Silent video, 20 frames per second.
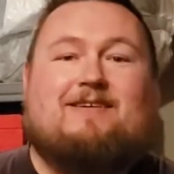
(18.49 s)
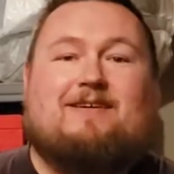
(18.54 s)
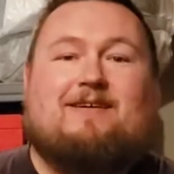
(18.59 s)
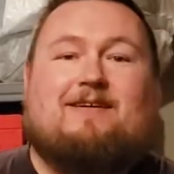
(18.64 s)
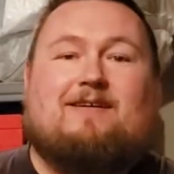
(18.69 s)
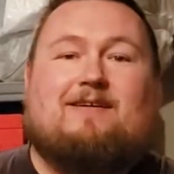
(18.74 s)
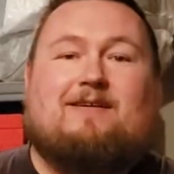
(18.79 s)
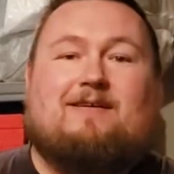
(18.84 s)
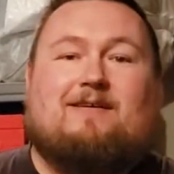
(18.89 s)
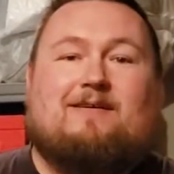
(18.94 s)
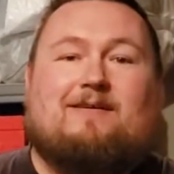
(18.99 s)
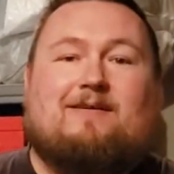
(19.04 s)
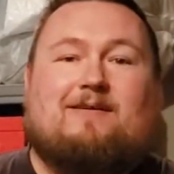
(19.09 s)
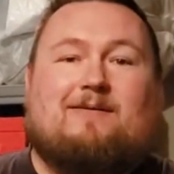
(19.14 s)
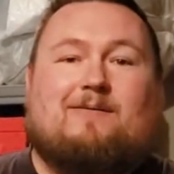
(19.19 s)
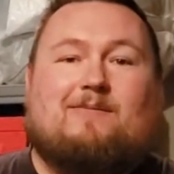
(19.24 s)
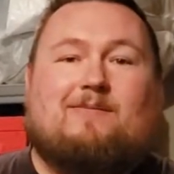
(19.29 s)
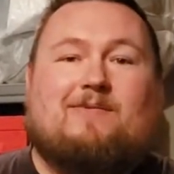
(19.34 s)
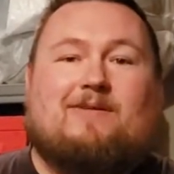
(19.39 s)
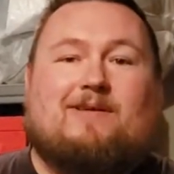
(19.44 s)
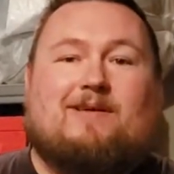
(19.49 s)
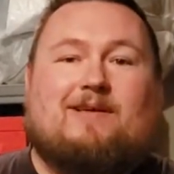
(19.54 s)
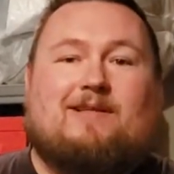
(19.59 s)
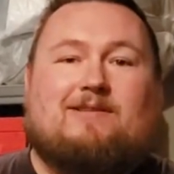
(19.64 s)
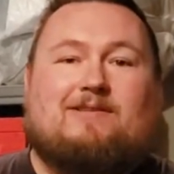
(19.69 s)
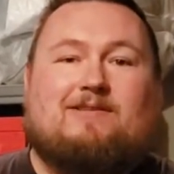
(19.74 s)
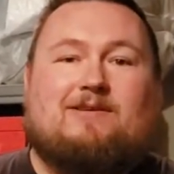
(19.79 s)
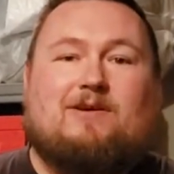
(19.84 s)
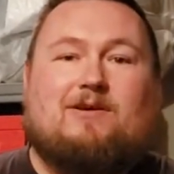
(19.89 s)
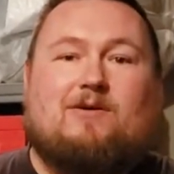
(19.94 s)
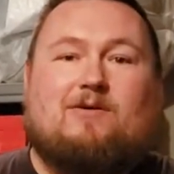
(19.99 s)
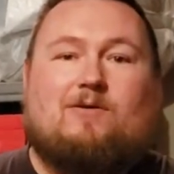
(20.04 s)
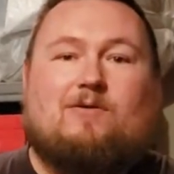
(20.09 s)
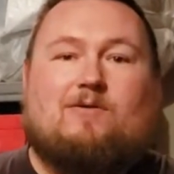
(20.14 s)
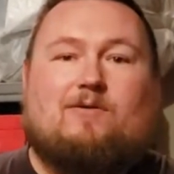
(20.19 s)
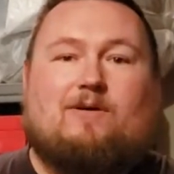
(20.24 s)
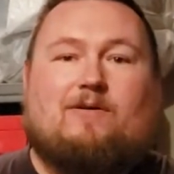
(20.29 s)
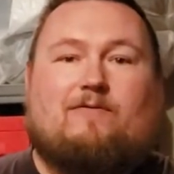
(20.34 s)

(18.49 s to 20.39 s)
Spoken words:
And so